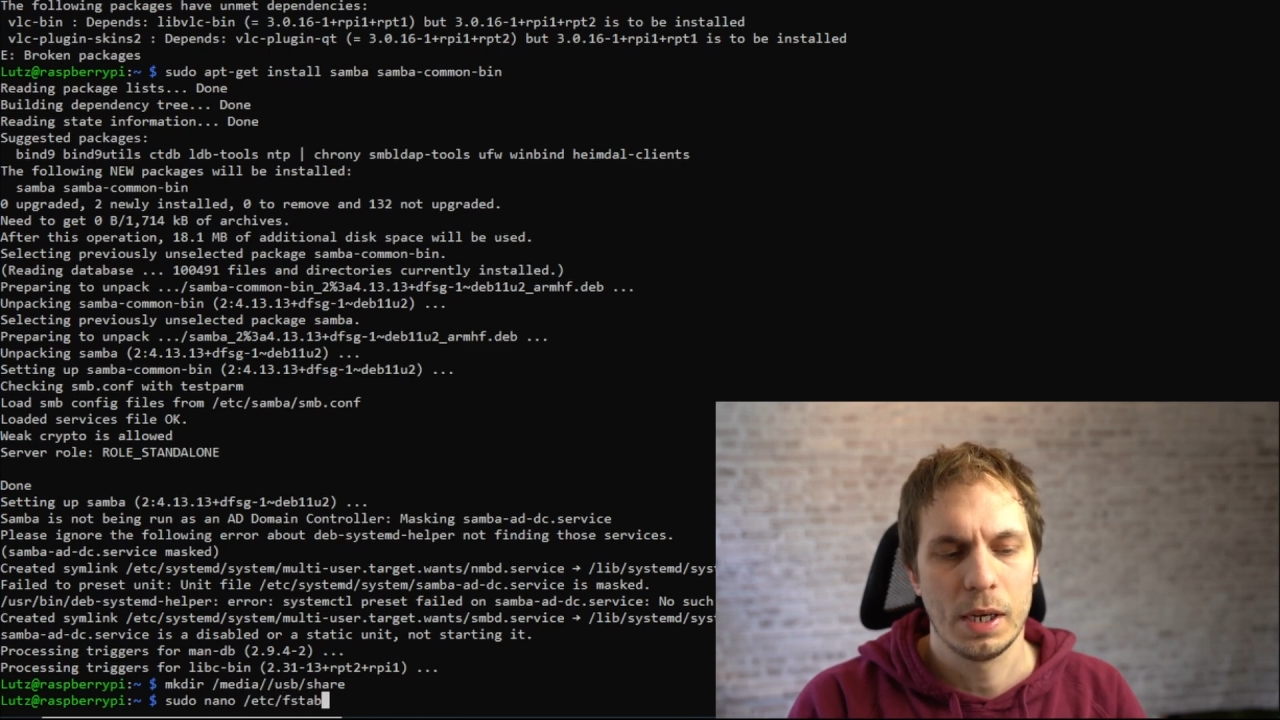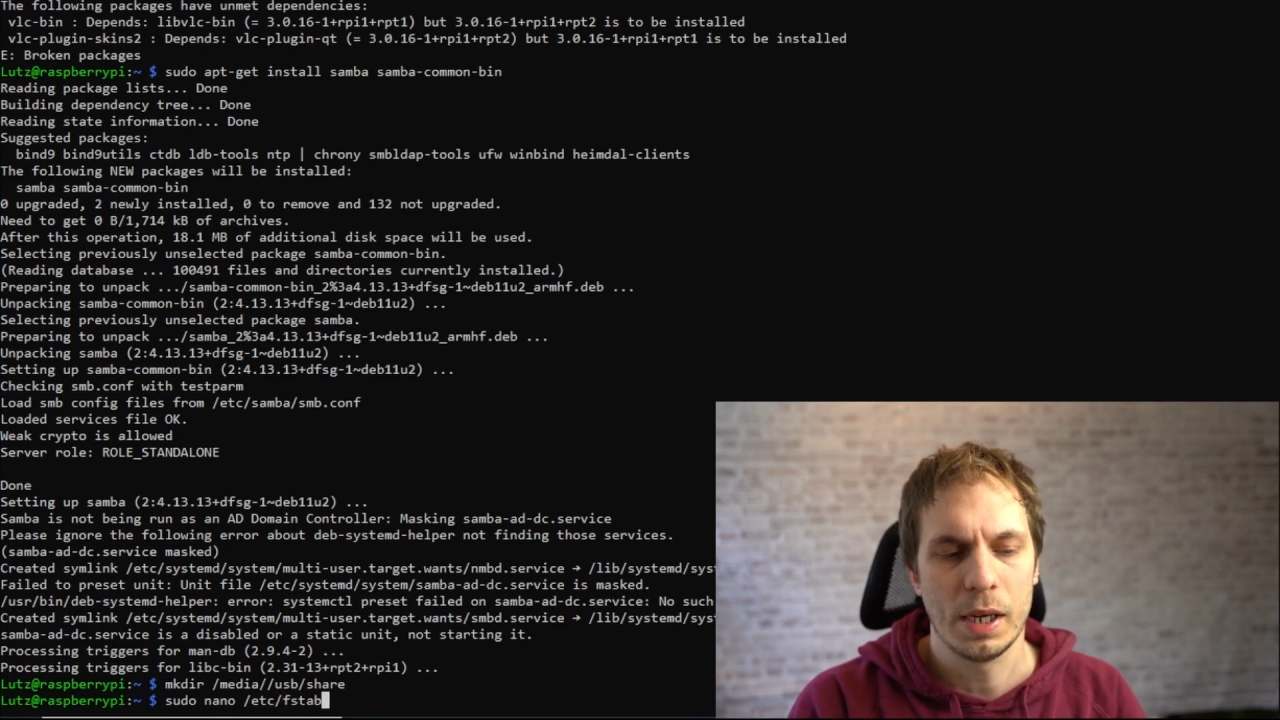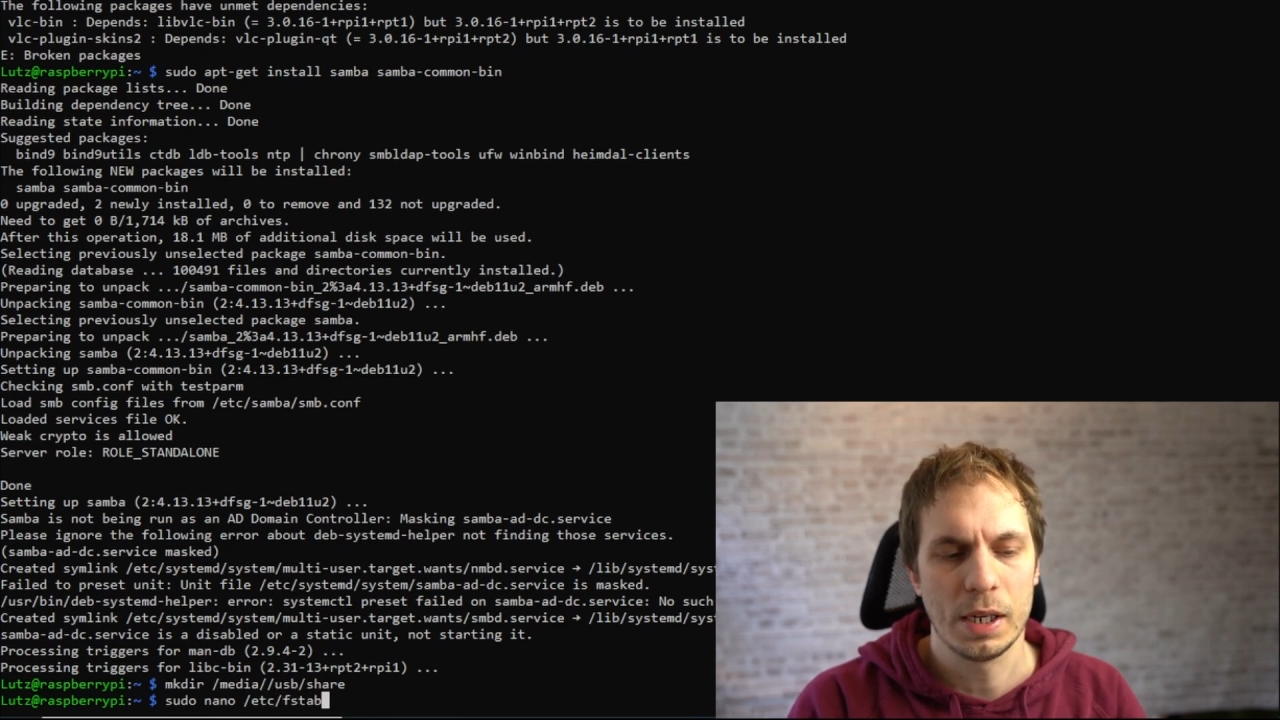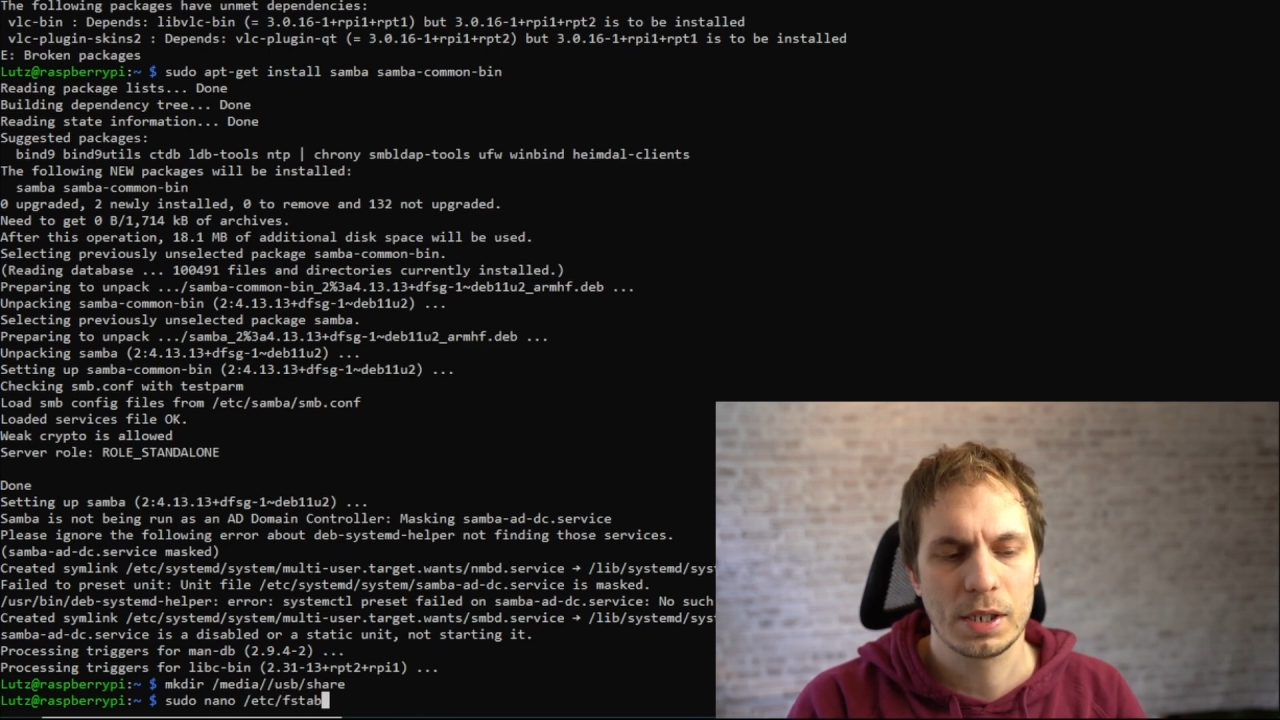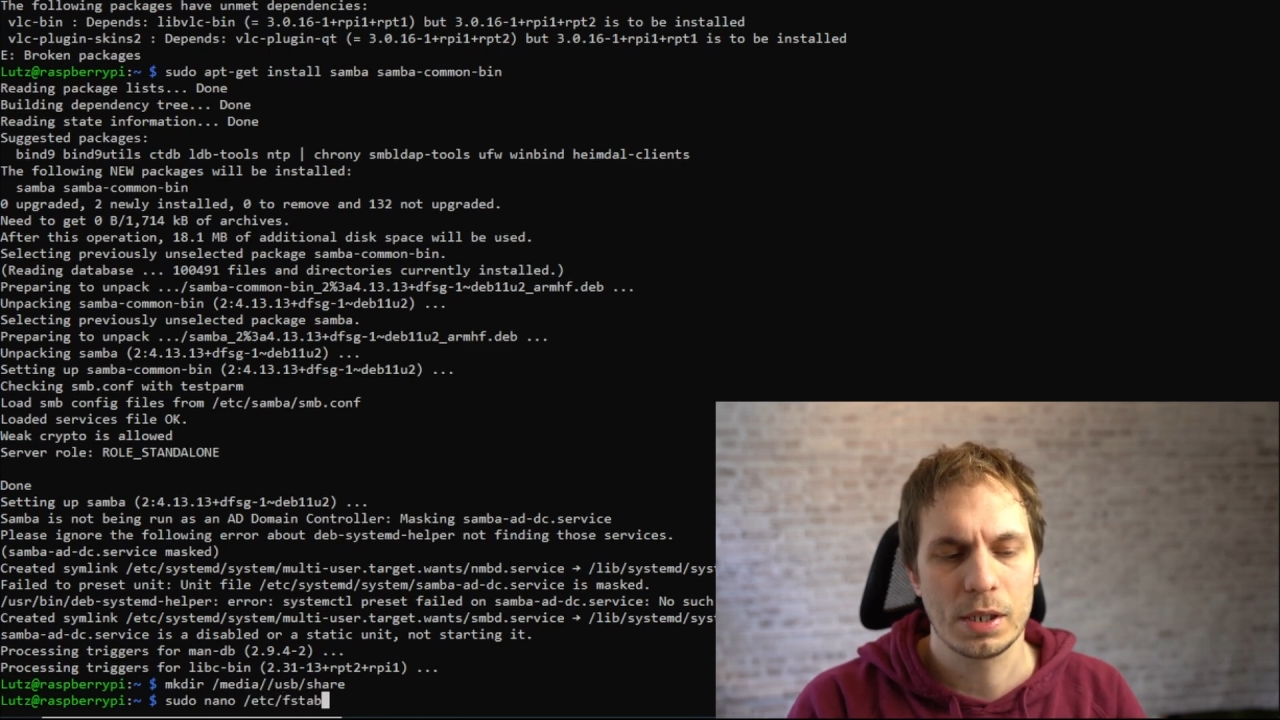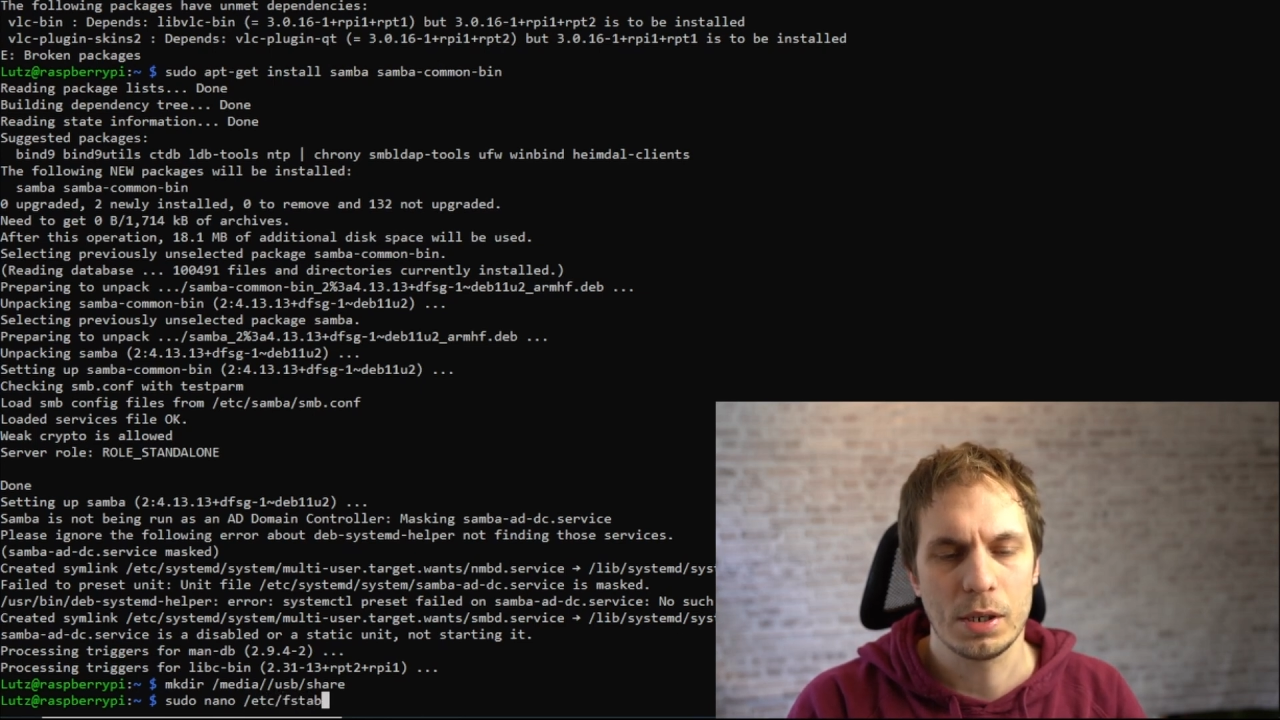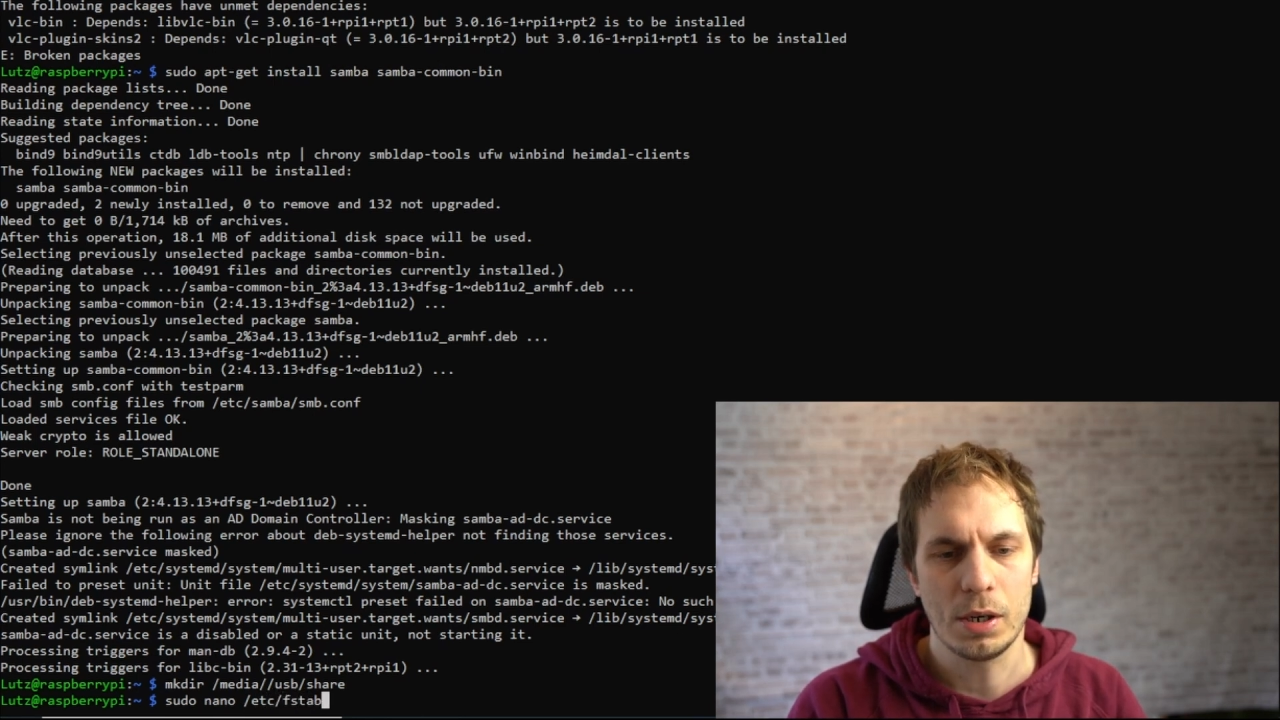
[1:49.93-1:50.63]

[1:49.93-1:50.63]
has